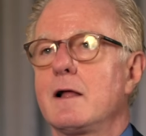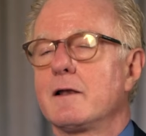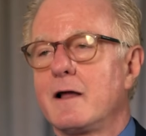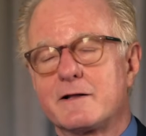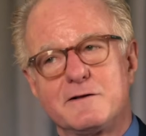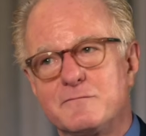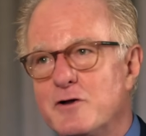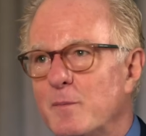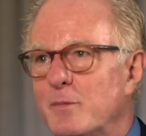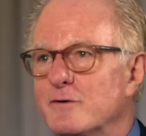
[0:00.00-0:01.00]
Lots of
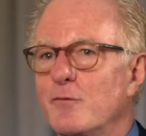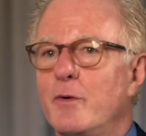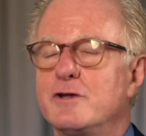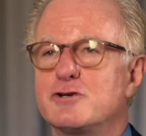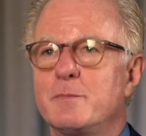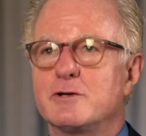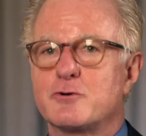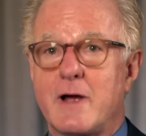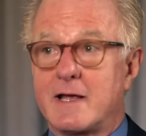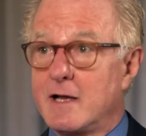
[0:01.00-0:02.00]
numbers. We should be
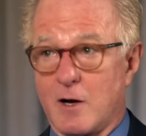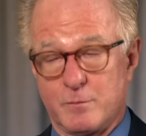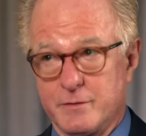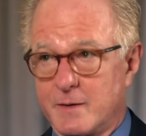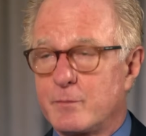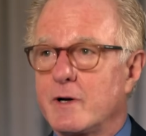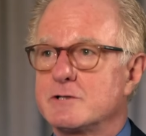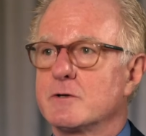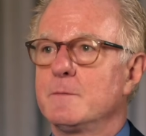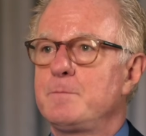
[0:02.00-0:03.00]
tracking our blood
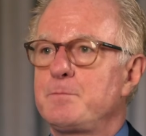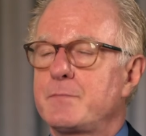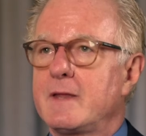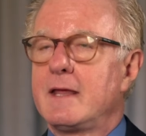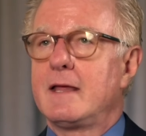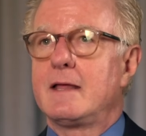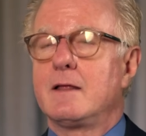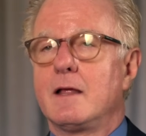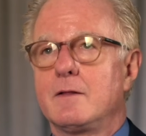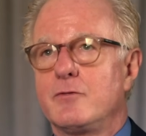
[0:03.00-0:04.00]
pressure.
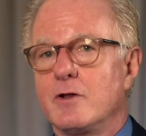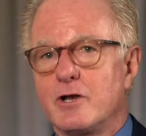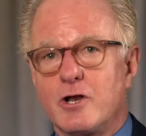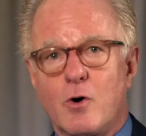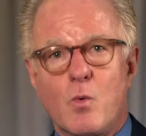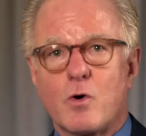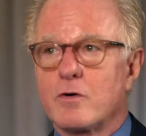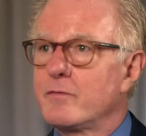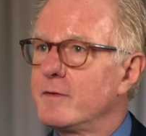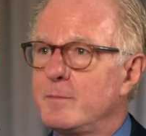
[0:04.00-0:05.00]
The
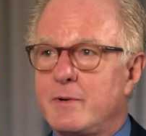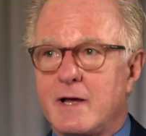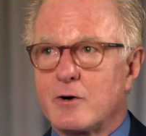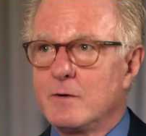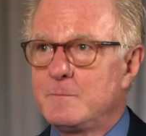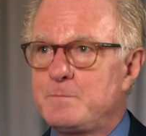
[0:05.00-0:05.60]
lower, the better.